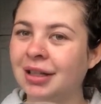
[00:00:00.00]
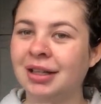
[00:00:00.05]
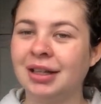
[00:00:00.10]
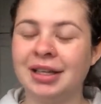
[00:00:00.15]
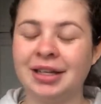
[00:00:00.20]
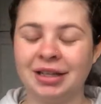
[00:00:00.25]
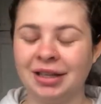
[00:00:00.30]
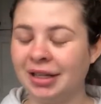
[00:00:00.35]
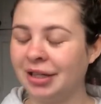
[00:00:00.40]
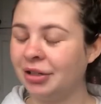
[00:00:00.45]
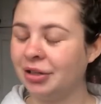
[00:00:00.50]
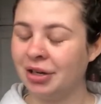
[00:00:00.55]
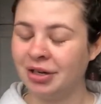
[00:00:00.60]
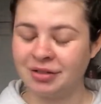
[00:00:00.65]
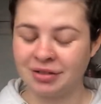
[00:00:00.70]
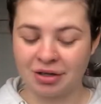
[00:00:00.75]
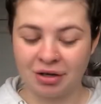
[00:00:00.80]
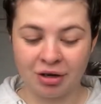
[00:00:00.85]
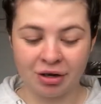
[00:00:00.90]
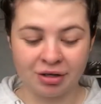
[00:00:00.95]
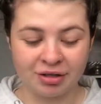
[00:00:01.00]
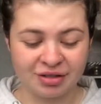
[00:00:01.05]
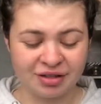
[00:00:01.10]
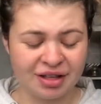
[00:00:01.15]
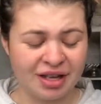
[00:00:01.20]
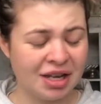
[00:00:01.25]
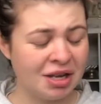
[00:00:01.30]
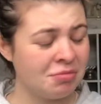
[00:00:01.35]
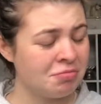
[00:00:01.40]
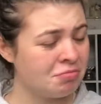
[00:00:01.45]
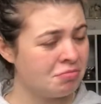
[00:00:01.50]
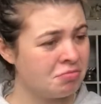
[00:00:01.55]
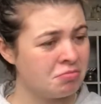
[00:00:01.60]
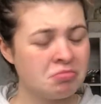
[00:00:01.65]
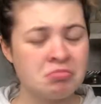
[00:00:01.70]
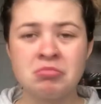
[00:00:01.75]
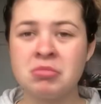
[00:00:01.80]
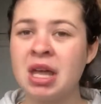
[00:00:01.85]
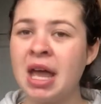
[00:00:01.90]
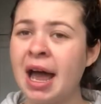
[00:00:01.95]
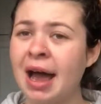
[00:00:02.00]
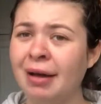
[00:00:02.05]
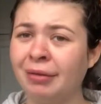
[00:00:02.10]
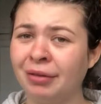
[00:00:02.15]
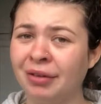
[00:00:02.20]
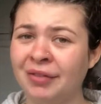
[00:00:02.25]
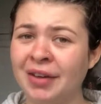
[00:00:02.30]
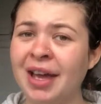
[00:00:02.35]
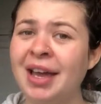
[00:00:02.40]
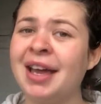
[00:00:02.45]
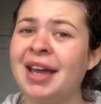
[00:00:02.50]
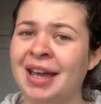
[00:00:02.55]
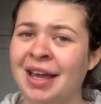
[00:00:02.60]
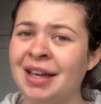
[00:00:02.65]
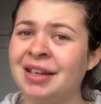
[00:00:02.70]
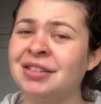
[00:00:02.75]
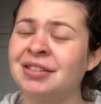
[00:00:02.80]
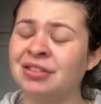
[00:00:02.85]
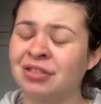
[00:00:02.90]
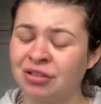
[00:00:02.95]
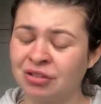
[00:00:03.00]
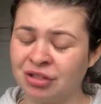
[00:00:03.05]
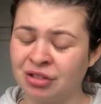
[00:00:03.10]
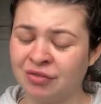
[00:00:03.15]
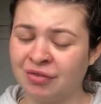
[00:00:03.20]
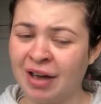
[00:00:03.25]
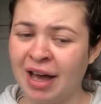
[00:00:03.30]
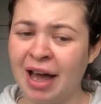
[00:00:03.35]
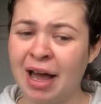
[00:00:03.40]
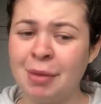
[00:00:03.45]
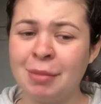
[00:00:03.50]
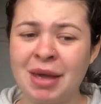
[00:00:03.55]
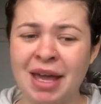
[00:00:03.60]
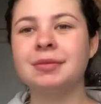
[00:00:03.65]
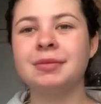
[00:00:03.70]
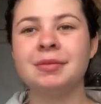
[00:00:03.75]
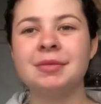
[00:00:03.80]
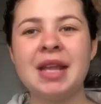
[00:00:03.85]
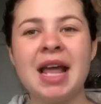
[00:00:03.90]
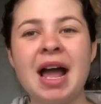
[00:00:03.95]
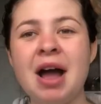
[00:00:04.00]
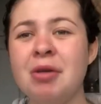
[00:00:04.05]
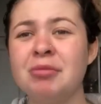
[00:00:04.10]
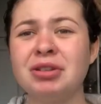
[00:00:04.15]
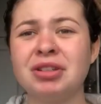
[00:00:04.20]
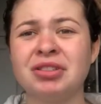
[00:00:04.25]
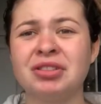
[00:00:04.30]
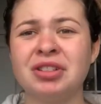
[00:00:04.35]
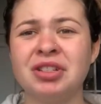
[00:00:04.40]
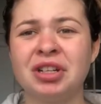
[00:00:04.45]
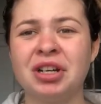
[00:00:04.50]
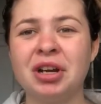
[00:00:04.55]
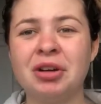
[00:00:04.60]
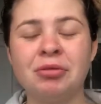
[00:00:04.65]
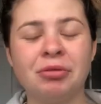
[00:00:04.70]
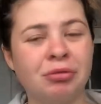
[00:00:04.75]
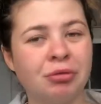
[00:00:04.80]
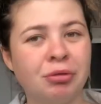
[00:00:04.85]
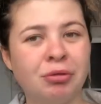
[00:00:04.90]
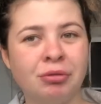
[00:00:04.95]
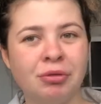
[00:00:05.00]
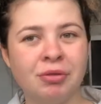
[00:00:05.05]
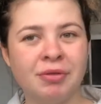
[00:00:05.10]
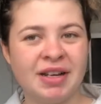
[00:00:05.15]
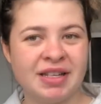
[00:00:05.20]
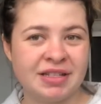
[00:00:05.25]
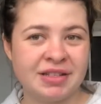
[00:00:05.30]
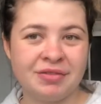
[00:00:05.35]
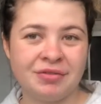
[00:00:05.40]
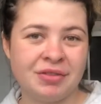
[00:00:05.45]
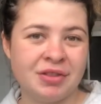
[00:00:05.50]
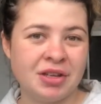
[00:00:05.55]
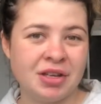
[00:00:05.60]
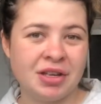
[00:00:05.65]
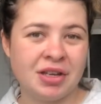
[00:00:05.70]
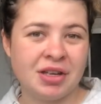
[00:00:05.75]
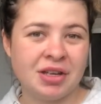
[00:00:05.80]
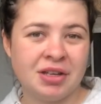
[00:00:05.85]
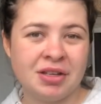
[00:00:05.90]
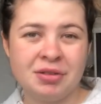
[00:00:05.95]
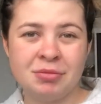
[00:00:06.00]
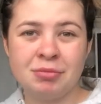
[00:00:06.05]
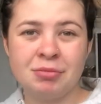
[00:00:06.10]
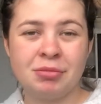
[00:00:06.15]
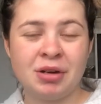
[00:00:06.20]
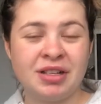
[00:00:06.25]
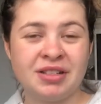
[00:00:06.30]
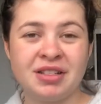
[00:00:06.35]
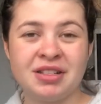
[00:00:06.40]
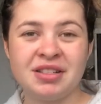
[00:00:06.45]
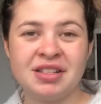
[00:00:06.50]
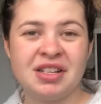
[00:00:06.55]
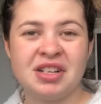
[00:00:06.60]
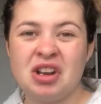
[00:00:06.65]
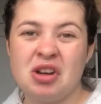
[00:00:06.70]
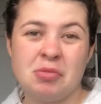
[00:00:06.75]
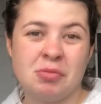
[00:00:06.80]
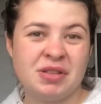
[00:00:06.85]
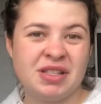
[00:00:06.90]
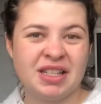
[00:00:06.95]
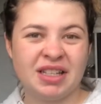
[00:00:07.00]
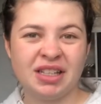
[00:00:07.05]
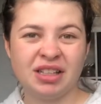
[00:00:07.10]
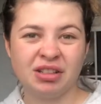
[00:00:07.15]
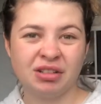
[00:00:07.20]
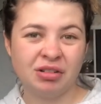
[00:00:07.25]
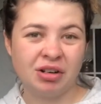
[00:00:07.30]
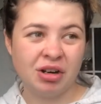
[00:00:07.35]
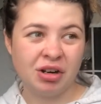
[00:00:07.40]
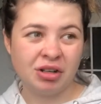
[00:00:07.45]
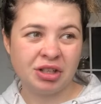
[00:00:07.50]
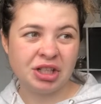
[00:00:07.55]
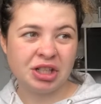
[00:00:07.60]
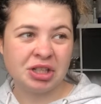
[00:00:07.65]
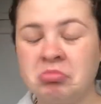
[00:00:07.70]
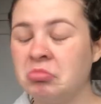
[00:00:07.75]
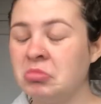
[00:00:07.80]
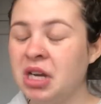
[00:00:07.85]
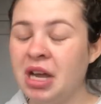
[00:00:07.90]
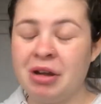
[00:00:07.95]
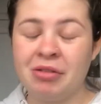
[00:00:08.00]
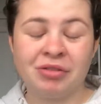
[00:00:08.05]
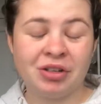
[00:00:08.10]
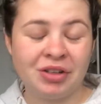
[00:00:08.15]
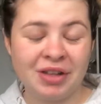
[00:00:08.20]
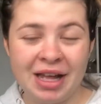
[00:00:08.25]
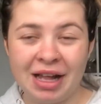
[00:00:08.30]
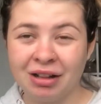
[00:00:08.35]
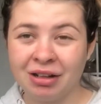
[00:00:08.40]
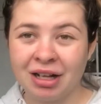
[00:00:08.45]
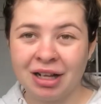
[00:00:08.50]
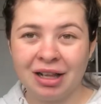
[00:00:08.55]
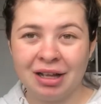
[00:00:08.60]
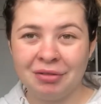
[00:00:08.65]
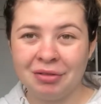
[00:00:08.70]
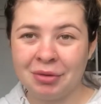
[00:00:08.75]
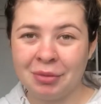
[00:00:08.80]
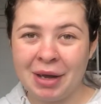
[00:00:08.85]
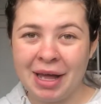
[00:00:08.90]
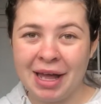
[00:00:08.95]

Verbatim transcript: clink clink noise and honestly, I love it. It is such a vibe. Now I'm just going to go through the rest of the presents in no particular order. Now i have got the alcohol out the